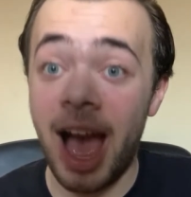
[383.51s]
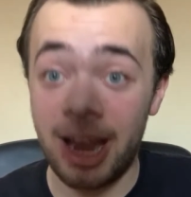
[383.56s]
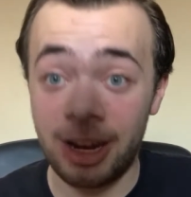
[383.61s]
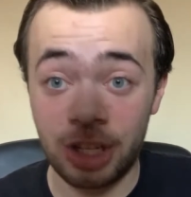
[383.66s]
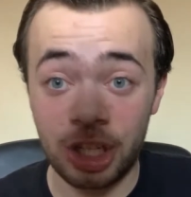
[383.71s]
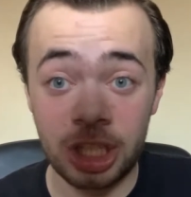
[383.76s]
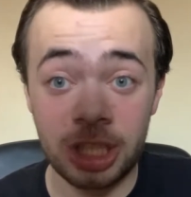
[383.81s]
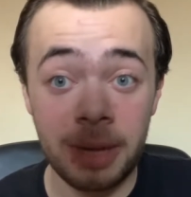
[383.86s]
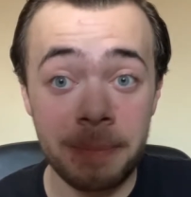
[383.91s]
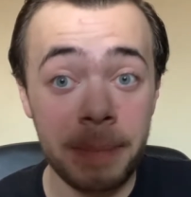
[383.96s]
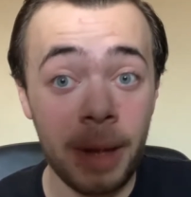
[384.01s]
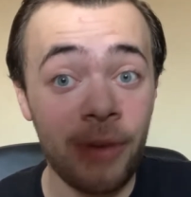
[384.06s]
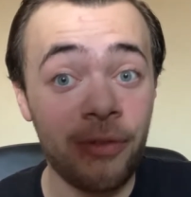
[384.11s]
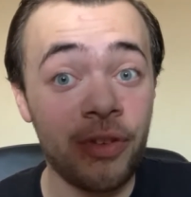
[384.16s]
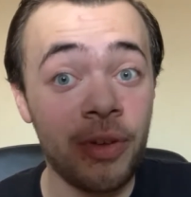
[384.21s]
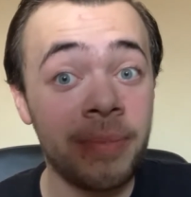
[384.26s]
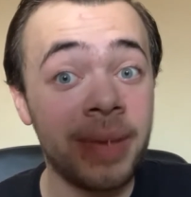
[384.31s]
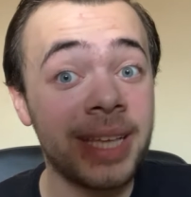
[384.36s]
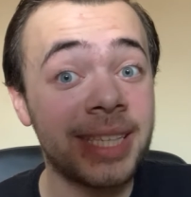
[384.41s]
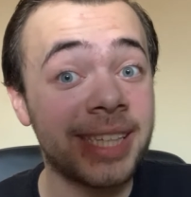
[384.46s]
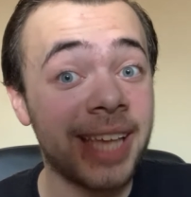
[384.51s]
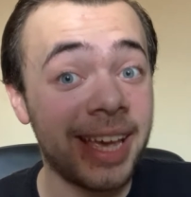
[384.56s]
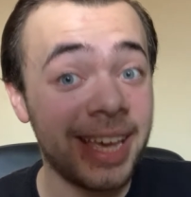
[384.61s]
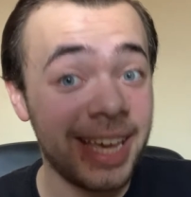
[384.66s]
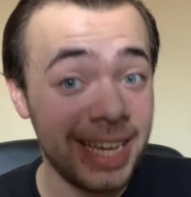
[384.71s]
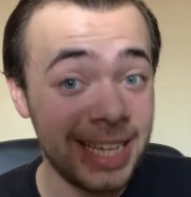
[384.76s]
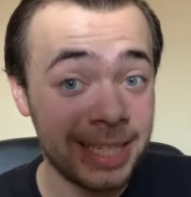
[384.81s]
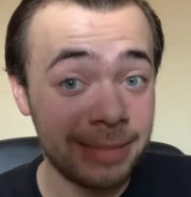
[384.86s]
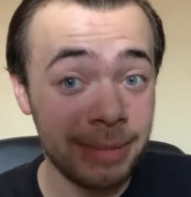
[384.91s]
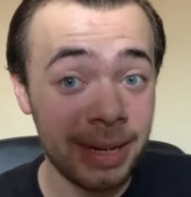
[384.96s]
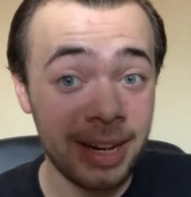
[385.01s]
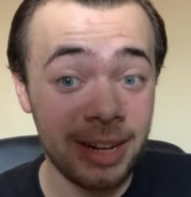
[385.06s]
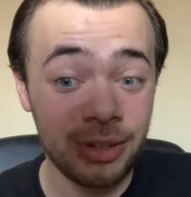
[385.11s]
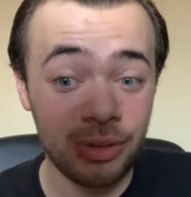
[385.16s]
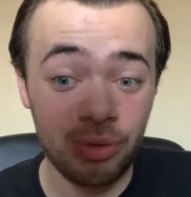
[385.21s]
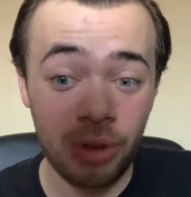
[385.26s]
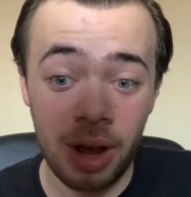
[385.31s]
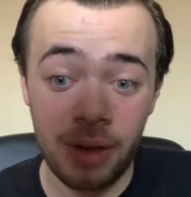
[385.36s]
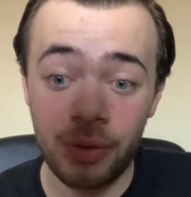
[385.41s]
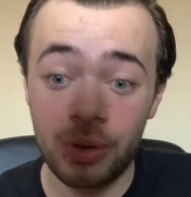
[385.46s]
And just above them is their East
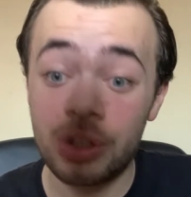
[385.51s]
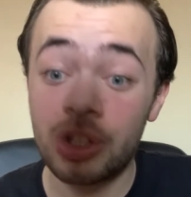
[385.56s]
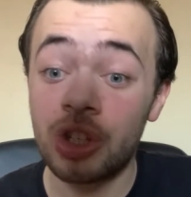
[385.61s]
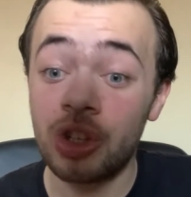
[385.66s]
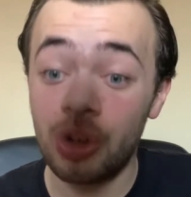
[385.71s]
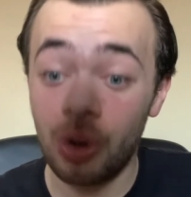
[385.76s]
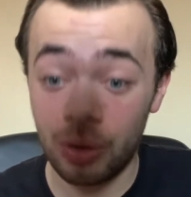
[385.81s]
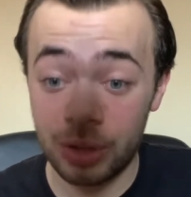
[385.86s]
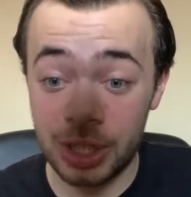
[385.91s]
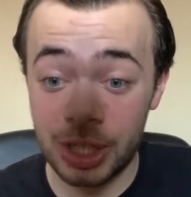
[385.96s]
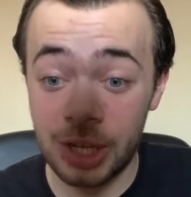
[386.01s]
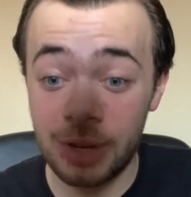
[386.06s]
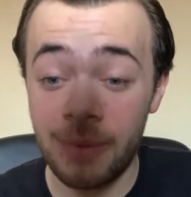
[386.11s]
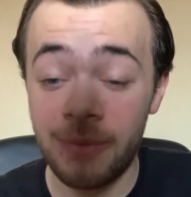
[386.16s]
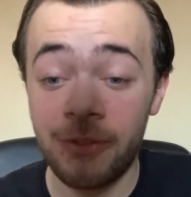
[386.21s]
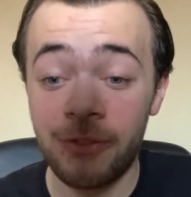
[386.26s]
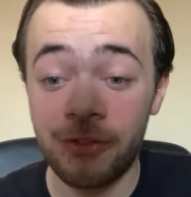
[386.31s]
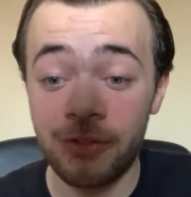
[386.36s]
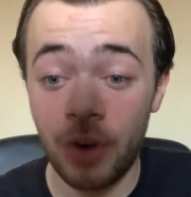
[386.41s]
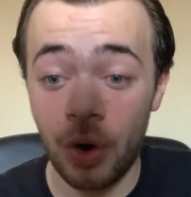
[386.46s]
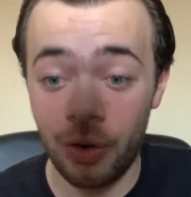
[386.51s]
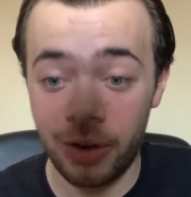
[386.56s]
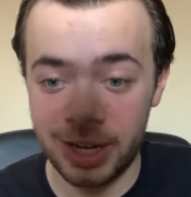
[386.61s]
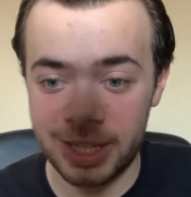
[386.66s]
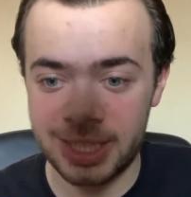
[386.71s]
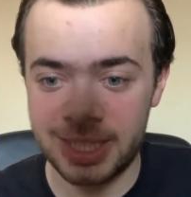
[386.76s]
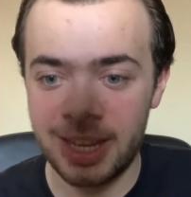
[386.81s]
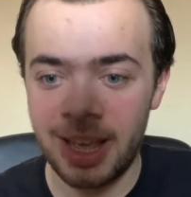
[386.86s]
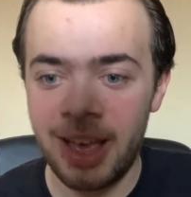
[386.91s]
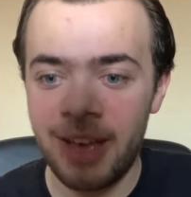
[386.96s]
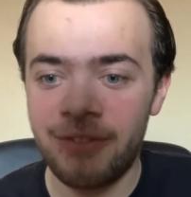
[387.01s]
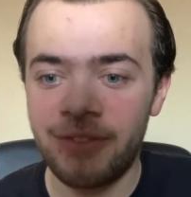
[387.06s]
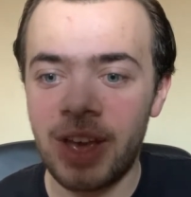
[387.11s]
Midlands rivals, Nottingham Forest.